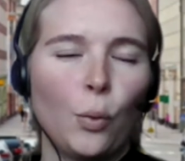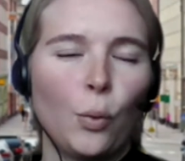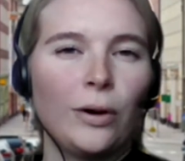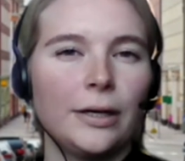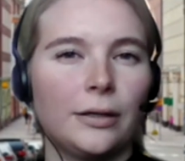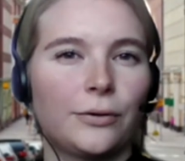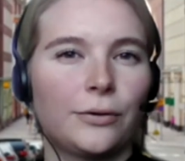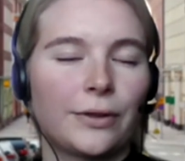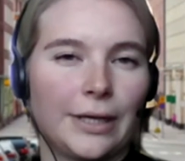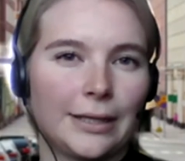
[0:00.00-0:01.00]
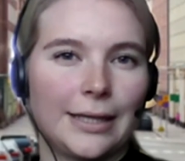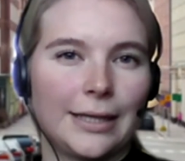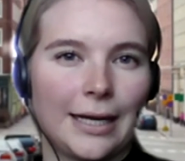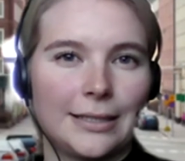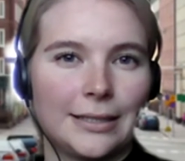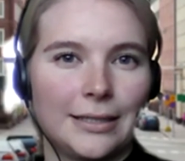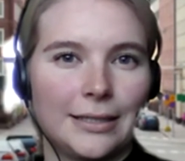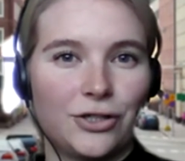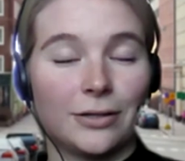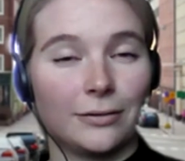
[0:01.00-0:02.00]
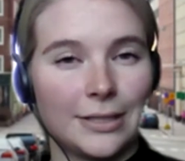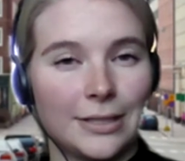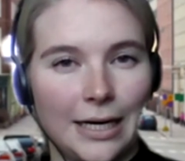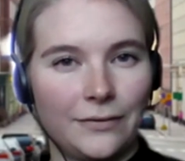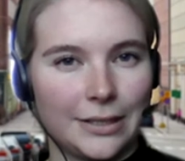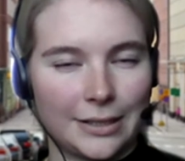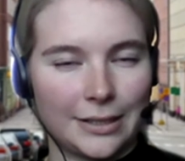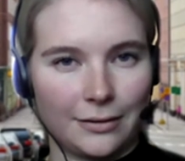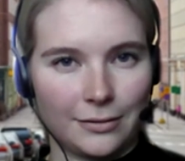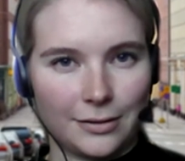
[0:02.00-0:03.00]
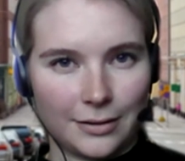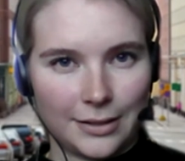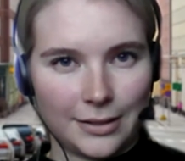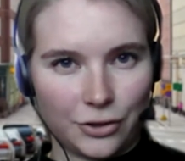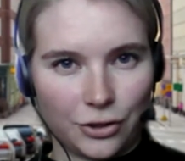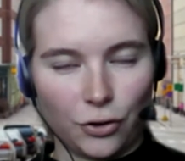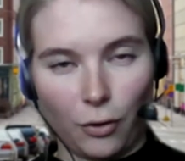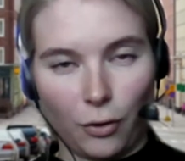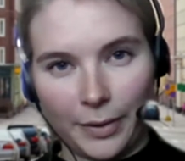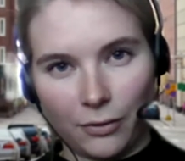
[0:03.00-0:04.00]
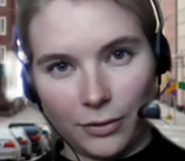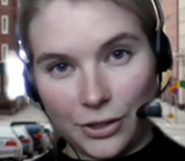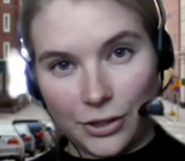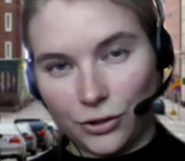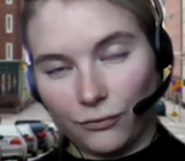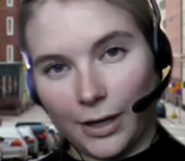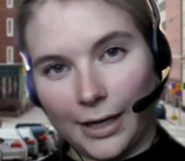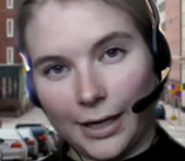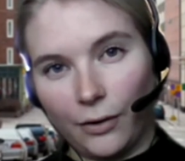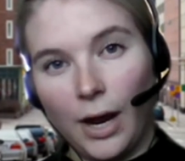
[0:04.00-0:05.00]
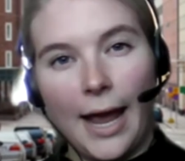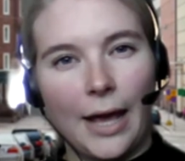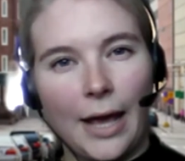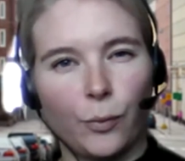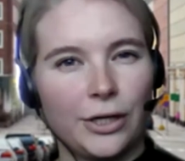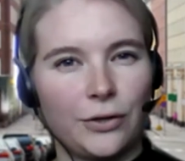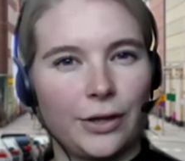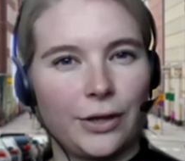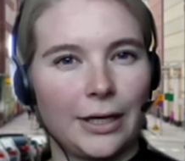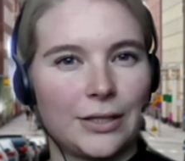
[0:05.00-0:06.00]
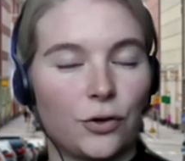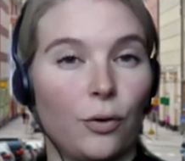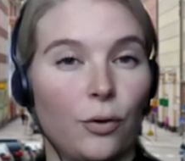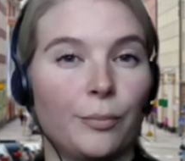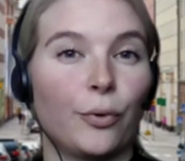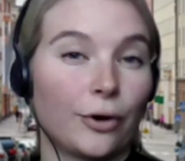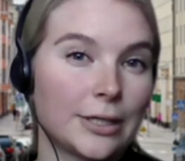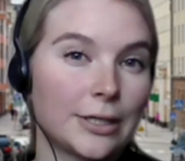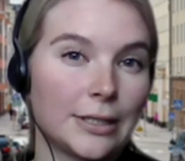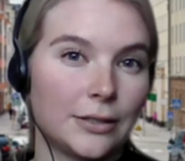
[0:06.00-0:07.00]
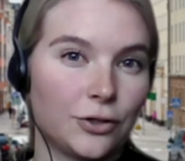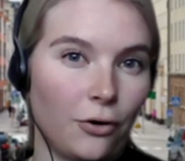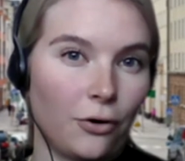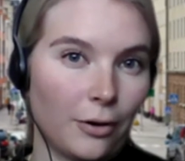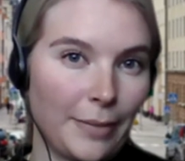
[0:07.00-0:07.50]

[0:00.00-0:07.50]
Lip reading: why do you think that digital safety skills are such a topical issue right now, and why do you think it's so important to talk